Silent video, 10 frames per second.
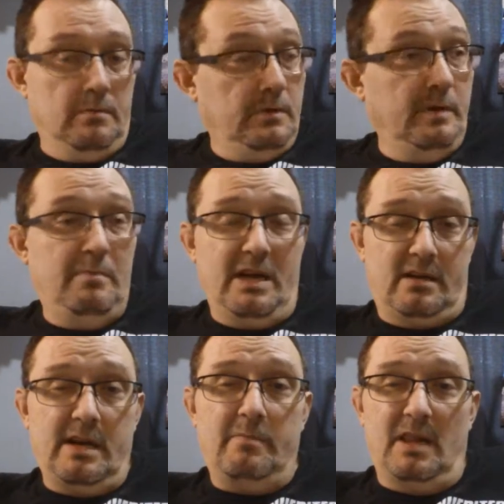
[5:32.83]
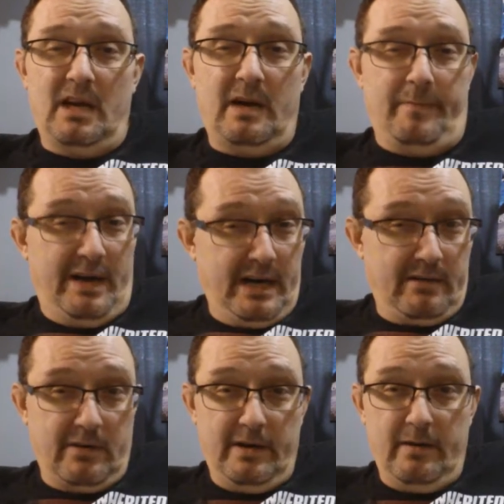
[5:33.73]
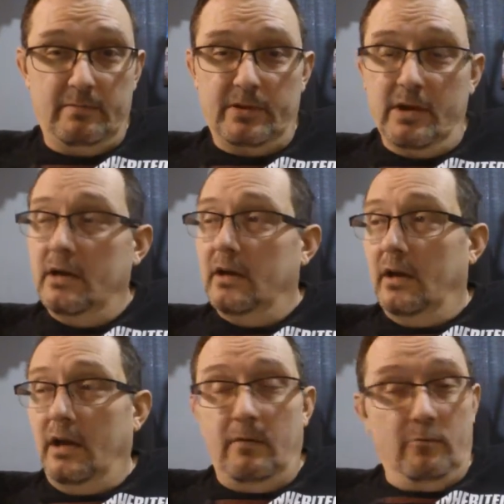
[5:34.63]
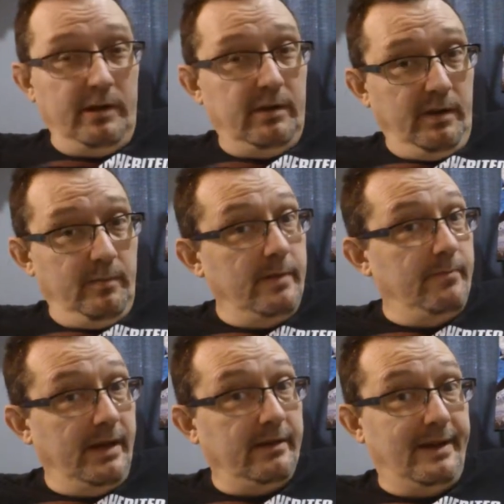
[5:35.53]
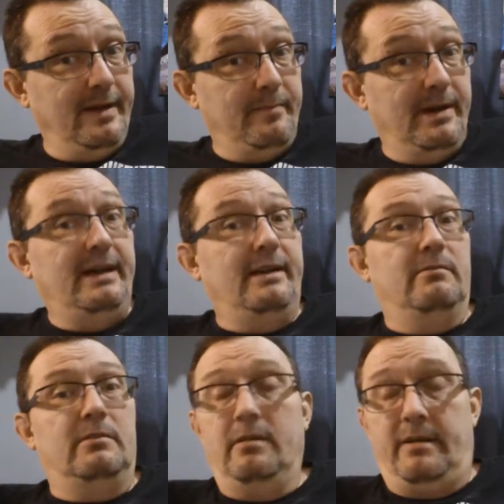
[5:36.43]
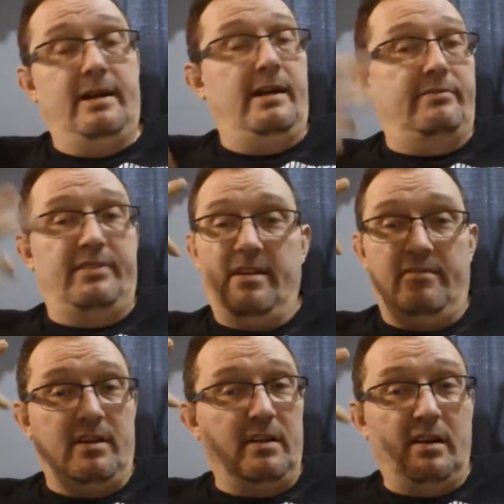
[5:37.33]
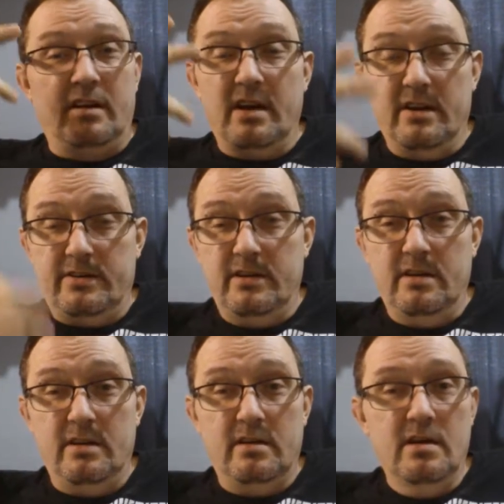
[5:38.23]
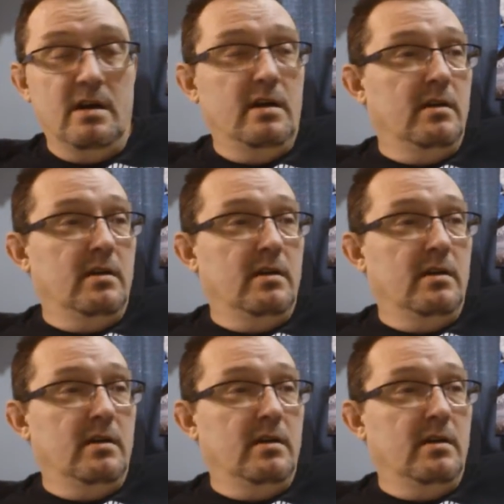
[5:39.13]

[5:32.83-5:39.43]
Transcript: We messed up a lot of bike rims, and we could have been messed up bad. Could have got ourselves a concussion.